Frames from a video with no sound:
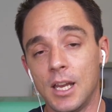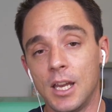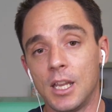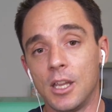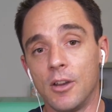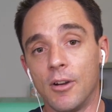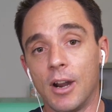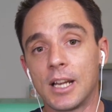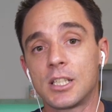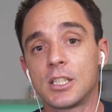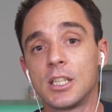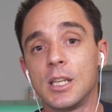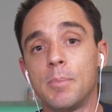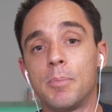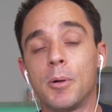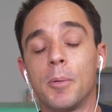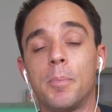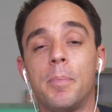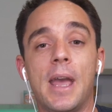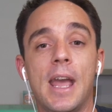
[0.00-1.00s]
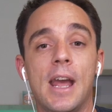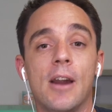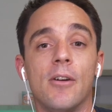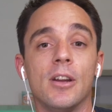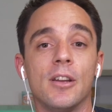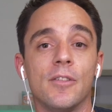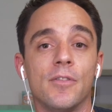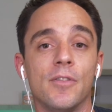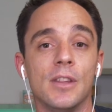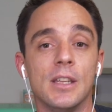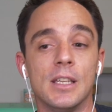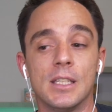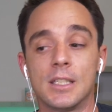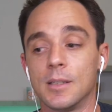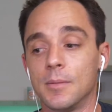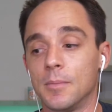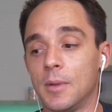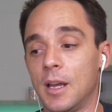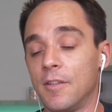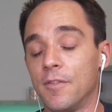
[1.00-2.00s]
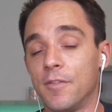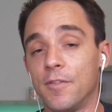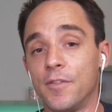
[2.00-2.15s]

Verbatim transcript: you're actually preparing for this and